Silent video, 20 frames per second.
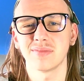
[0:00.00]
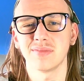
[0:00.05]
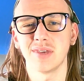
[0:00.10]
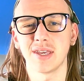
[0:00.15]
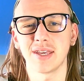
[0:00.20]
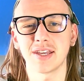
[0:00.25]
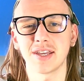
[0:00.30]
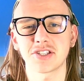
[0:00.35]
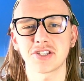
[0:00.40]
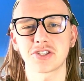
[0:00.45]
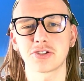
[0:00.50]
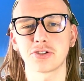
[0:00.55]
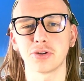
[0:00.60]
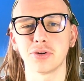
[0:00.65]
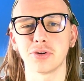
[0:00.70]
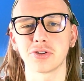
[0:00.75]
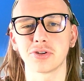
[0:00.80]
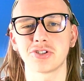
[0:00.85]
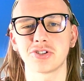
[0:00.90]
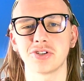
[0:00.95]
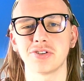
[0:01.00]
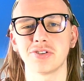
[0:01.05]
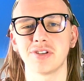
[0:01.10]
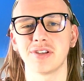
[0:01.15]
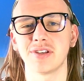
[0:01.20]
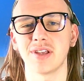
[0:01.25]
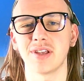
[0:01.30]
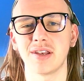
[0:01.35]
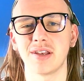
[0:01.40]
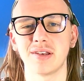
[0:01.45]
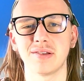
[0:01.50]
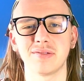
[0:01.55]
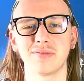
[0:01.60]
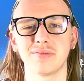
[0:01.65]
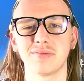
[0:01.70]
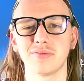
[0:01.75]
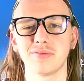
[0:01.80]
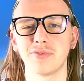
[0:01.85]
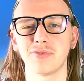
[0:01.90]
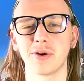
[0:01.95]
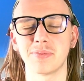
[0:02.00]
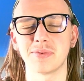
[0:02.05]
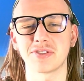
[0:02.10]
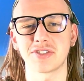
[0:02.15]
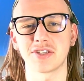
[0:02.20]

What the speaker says: He gets tortured and then Robert